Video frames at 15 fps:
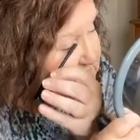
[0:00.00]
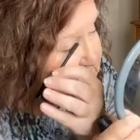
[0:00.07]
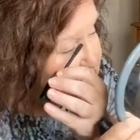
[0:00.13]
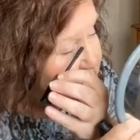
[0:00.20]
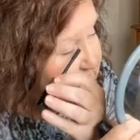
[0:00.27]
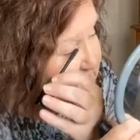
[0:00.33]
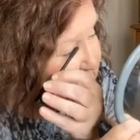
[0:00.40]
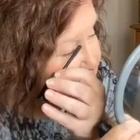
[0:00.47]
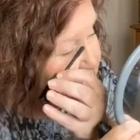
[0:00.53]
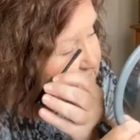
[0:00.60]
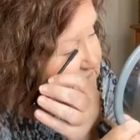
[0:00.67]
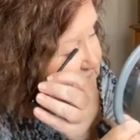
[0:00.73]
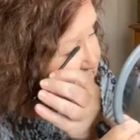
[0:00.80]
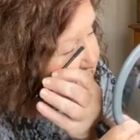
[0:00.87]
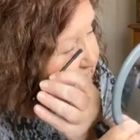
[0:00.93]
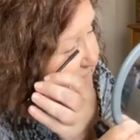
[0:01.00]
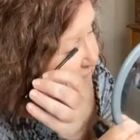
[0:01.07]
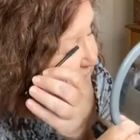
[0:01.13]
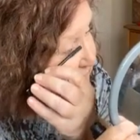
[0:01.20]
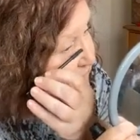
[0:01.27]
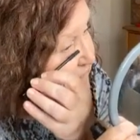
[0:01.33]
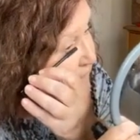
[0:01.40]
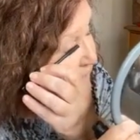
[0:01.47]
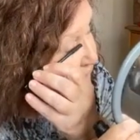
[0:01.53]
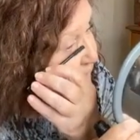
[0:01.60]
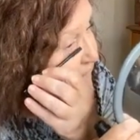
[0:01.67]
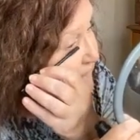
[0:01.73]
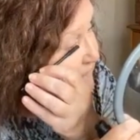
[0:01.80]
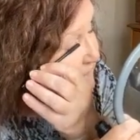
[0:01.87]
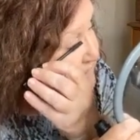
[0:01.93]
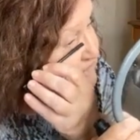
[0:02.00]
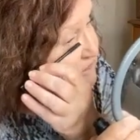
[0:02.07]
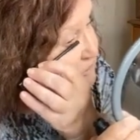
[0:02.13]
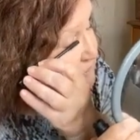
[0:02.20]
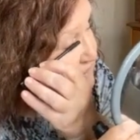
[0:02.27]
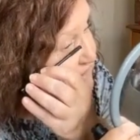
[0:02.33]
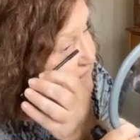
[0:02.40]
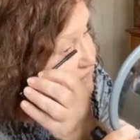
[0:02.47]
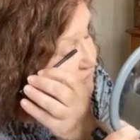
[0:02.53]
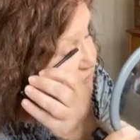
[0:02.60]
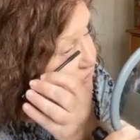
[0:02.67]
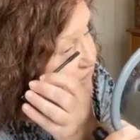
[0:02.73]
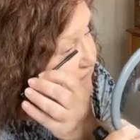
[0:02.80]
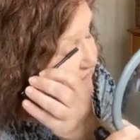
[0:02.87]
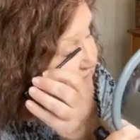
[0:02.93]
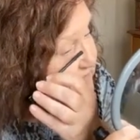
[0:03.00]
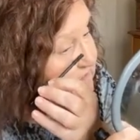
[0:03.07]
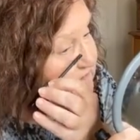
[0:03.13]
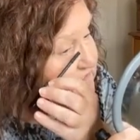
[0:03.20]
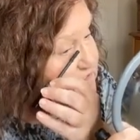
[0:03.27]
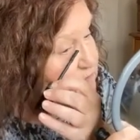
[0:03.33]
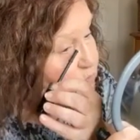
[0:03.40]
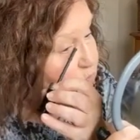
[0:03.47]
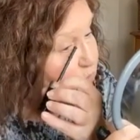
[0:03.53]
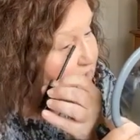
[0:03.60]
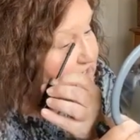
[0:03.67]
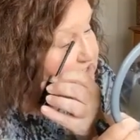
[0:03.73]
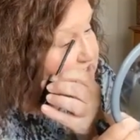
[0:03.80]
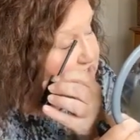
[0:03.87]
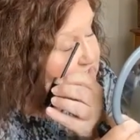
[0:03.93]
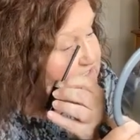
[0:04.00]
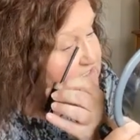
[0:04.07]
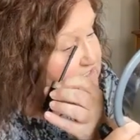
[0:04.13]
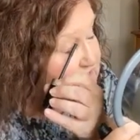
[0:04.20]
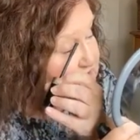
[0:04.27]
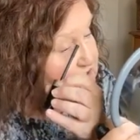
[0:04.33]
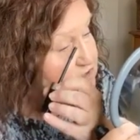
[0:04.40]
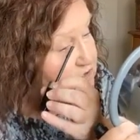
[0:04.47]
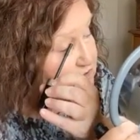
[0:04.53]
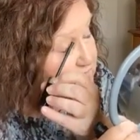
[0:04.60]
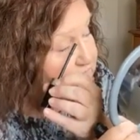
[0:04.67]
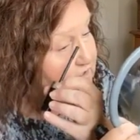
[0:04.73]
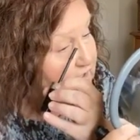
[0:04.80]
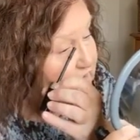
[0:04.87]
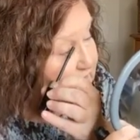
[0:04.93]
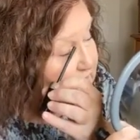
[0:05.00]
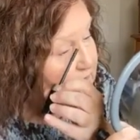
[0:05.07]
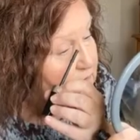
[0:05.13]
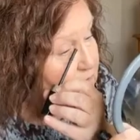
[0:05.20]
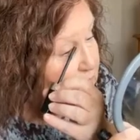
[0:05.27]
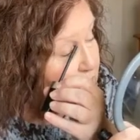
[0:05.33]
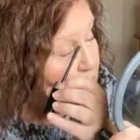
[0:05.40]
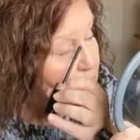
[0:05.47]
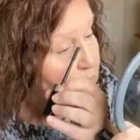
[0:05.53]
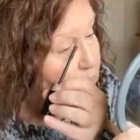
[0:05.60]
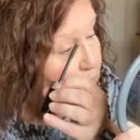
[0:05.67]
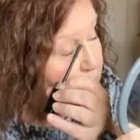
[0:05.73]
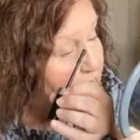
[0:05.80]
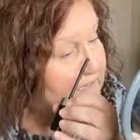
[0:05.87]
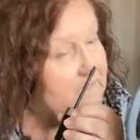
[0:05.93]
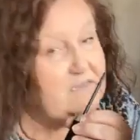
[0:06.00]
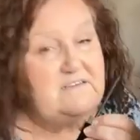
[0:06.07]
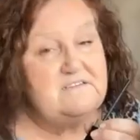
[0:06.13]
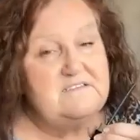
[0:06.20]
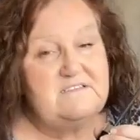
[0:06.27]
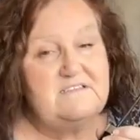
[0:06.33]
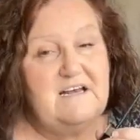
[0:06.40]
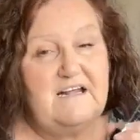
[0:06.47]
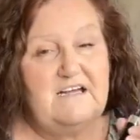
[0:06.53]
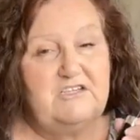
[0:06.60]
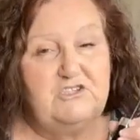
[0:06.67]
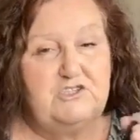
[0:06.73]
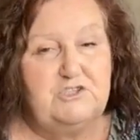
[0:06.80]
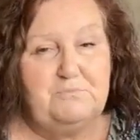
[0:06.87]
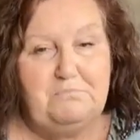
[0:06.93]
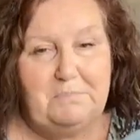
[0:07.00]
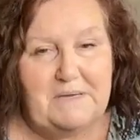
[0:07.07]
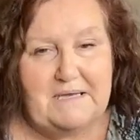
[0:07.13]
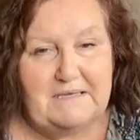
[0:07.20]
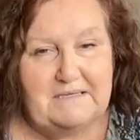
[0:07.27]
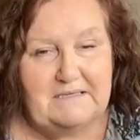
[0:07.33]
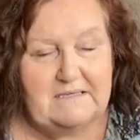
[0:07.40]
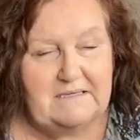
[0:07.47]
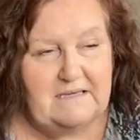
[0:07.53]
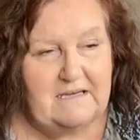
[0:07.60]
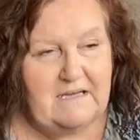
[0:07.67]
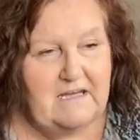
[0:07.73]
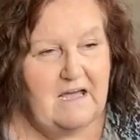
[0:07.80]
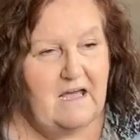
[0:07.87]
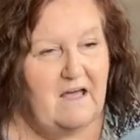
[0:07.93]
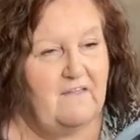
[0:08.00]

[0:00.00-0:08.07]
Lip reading: Amazon the other day and I saw these really nice wedges that are sort of like wicker slash pink,